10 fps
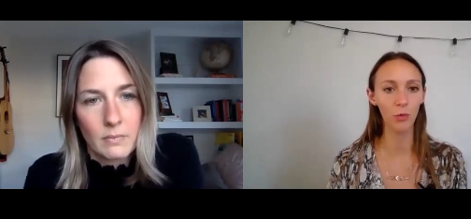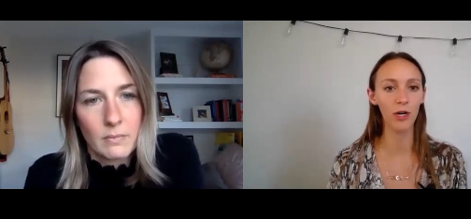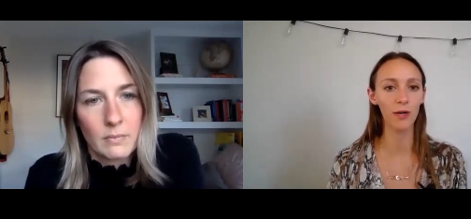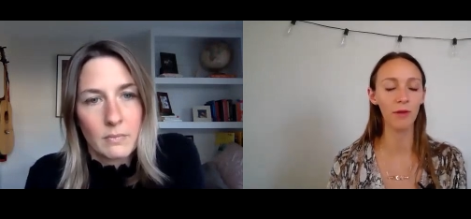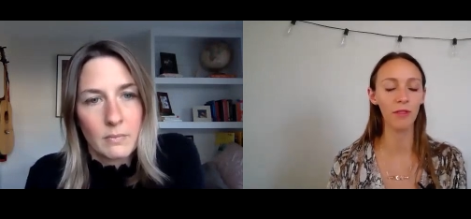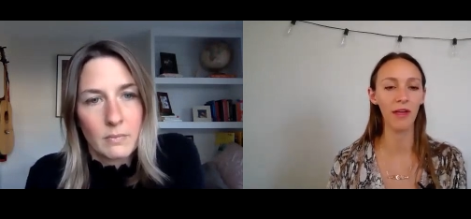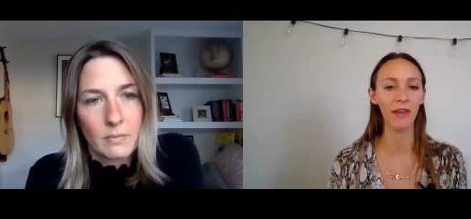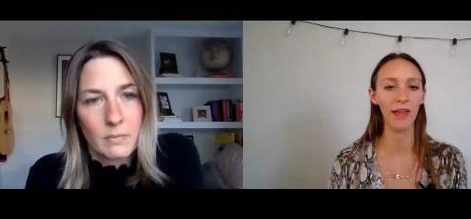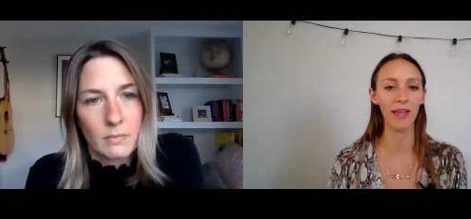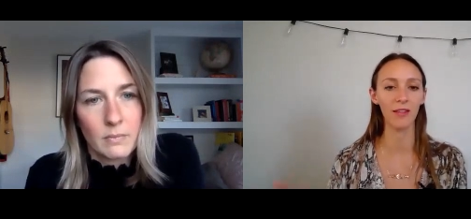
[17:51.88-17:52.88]
Speaker 1: more but
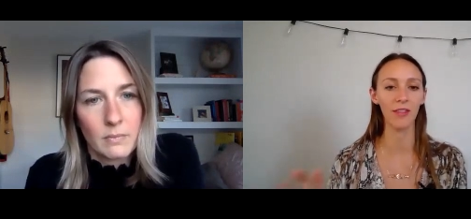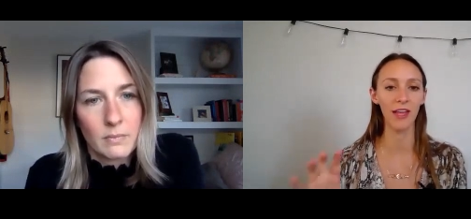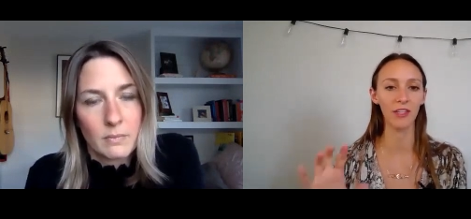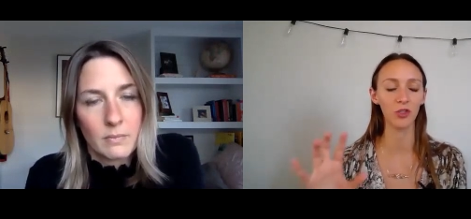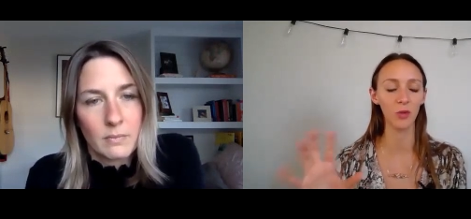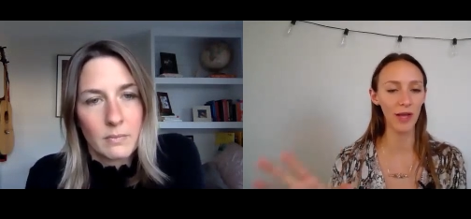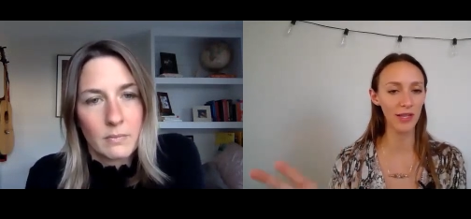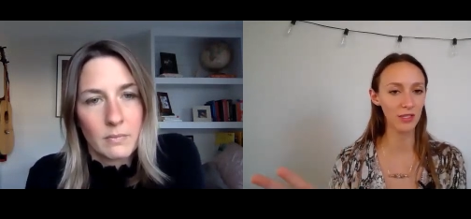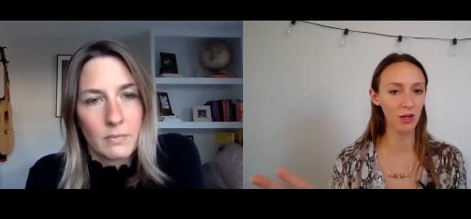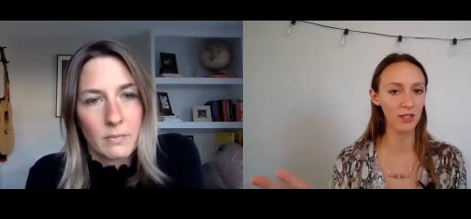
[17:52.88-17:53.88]
that like the
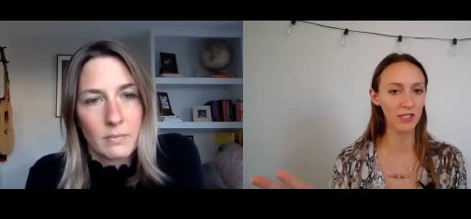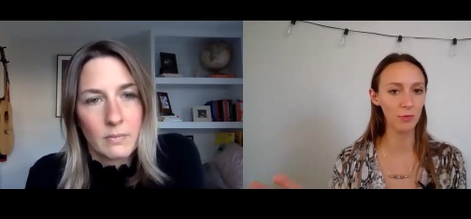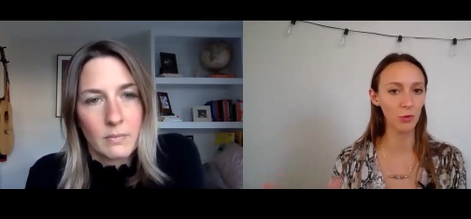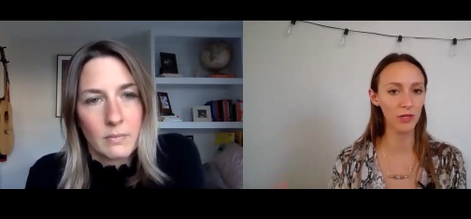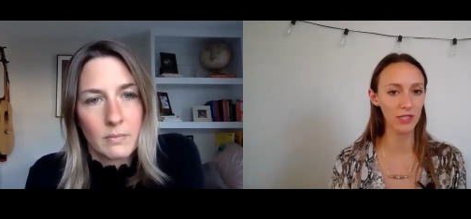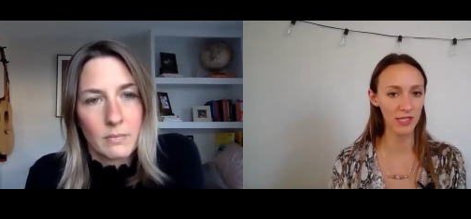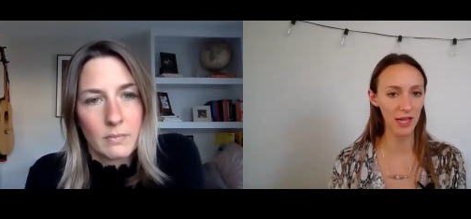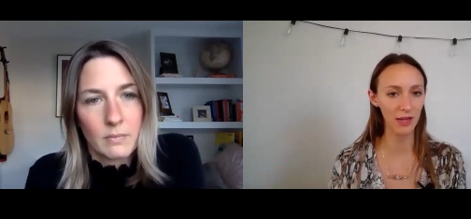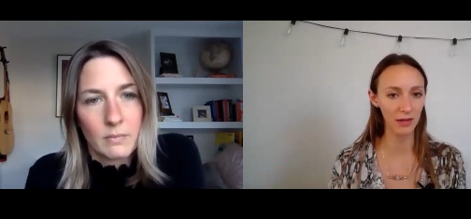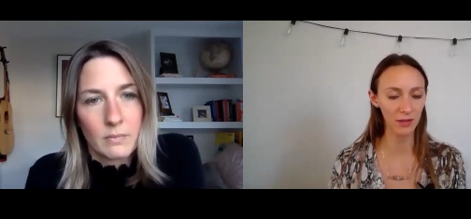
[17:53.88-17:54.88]
hoas cost more is
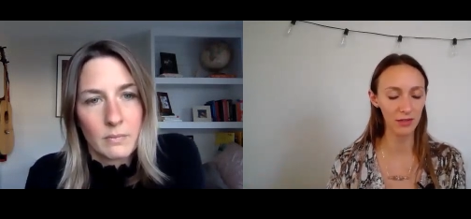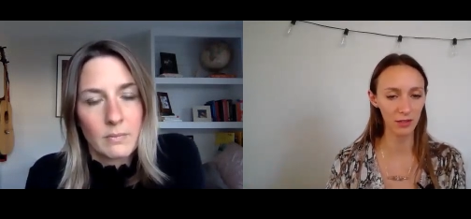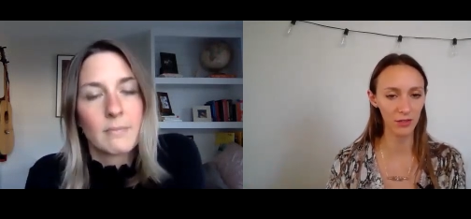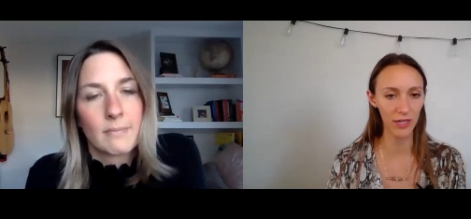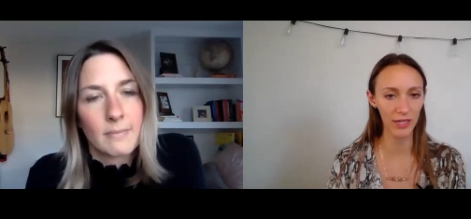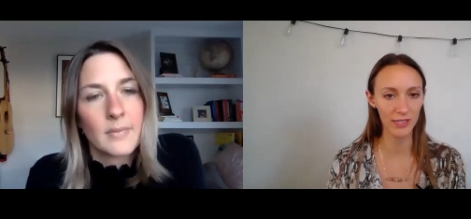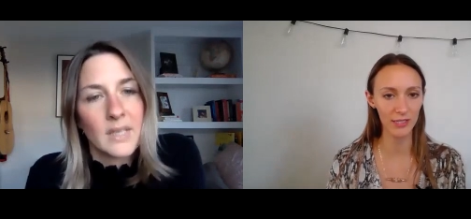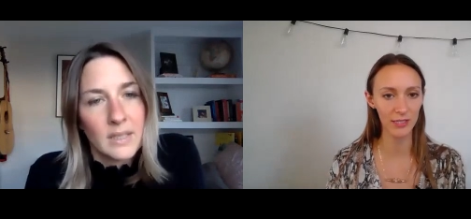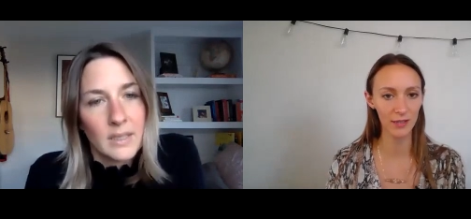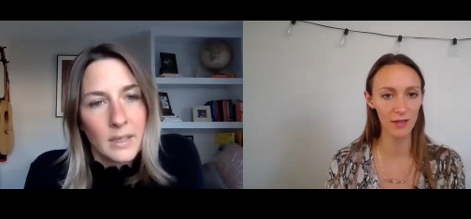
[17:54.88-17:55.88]
that
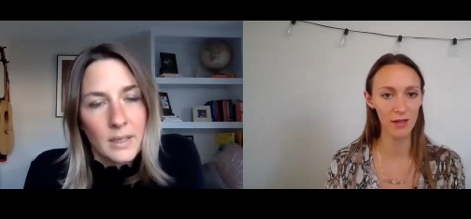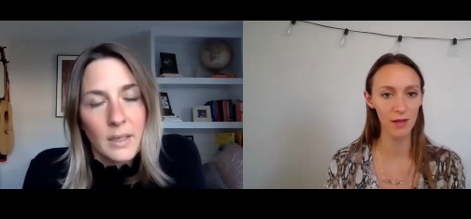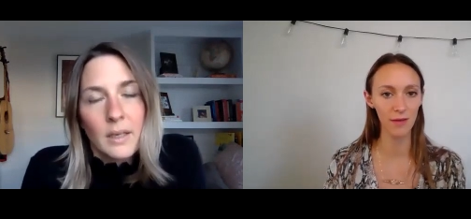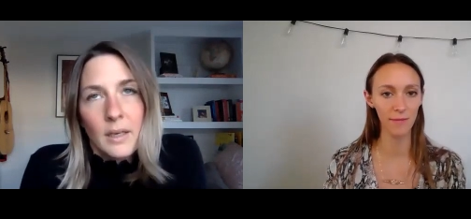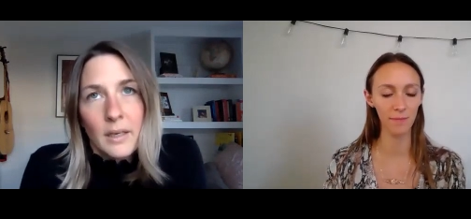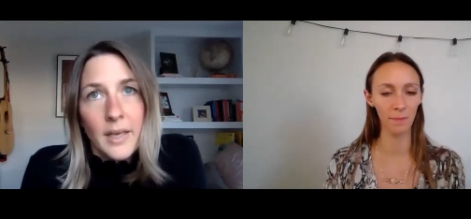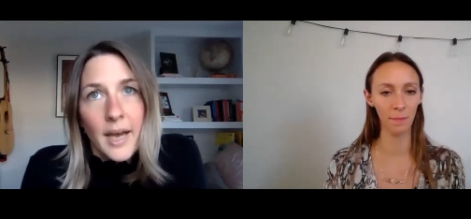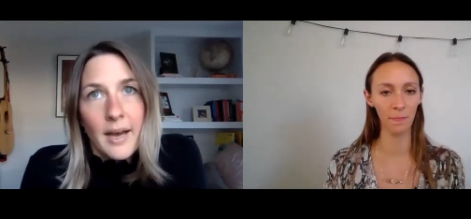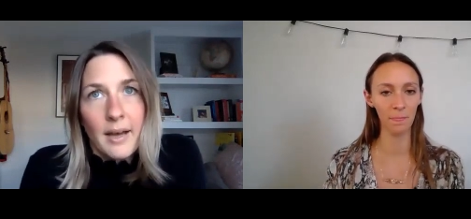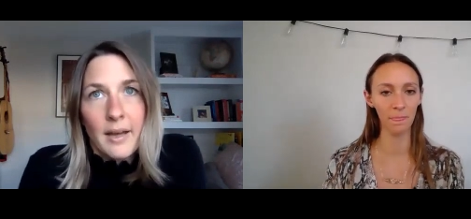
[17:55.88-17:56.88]
correct
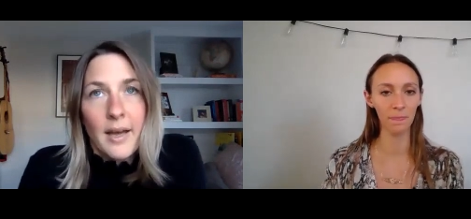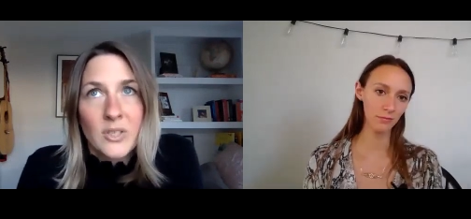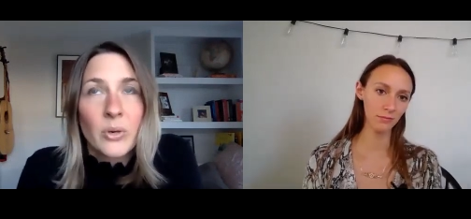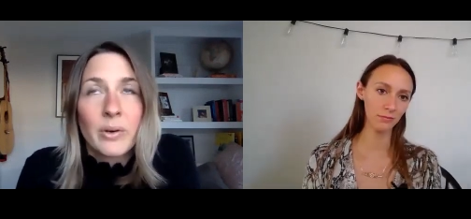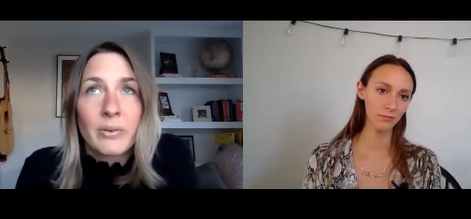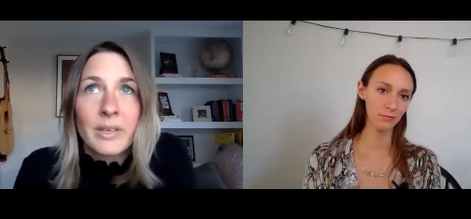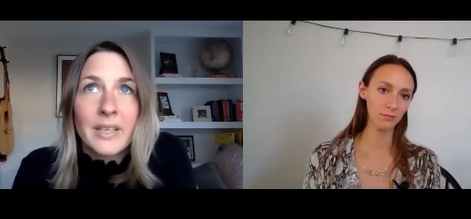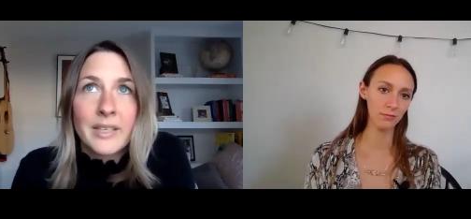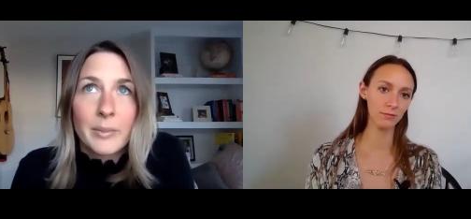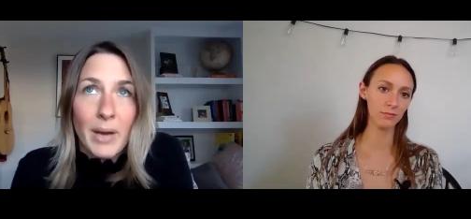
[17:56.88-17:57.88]
yeah, so it
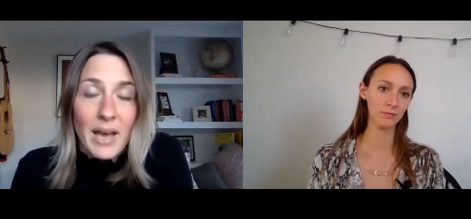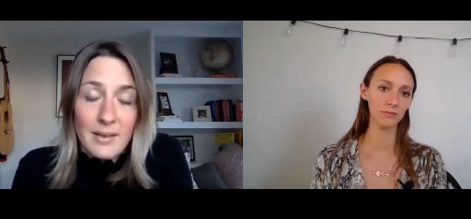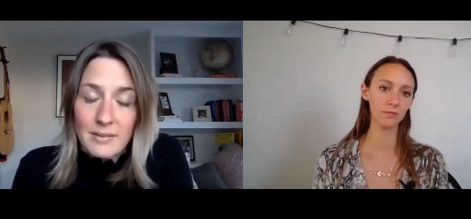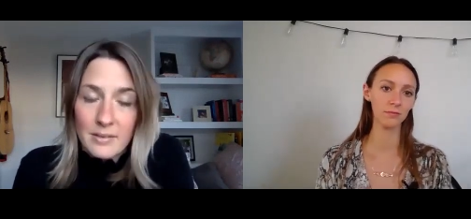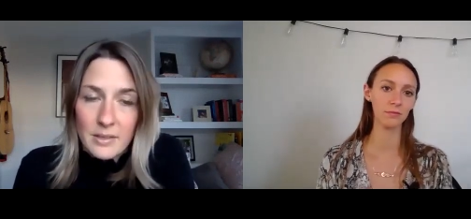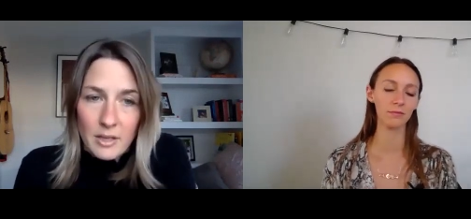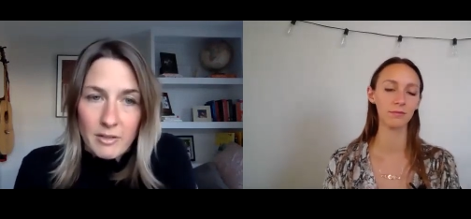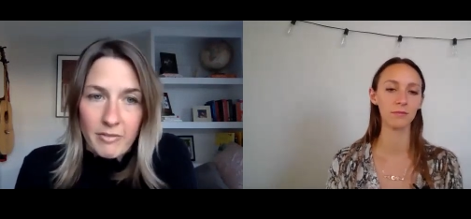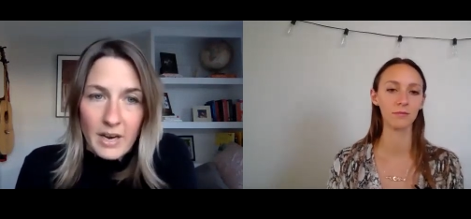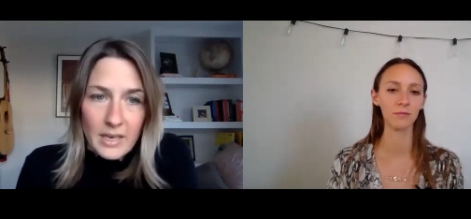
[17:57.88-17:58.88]
really
Speaker 2: depends on the
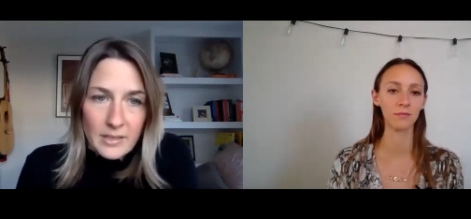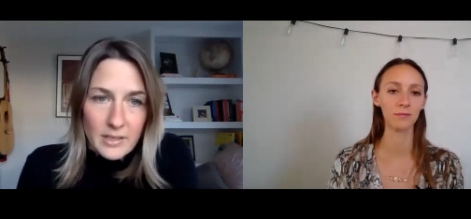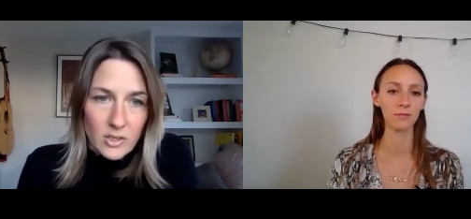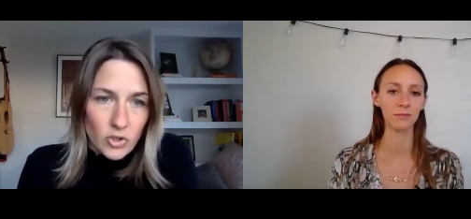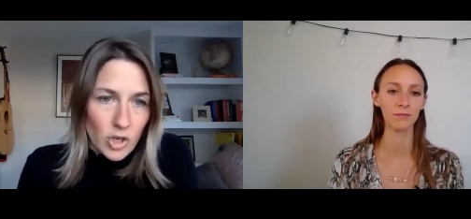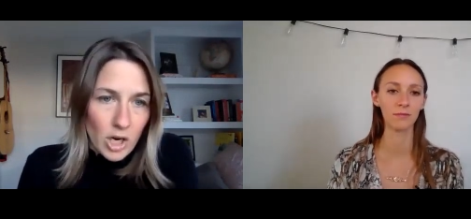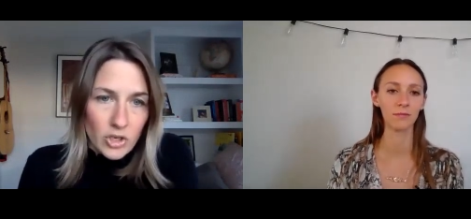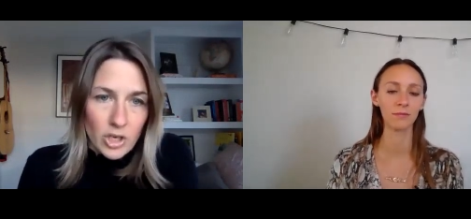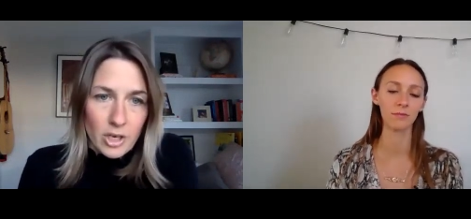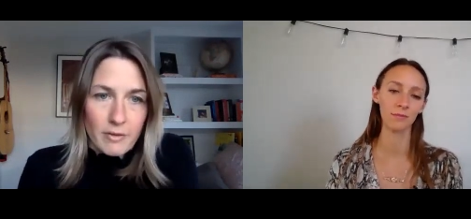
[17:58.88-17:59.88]
financing
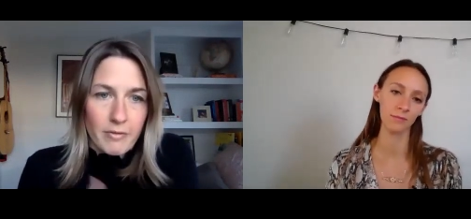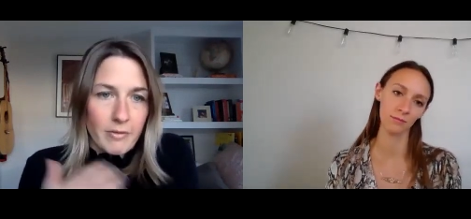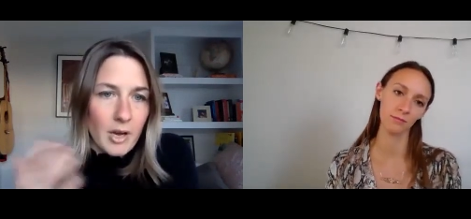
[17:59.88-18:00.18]
structure of,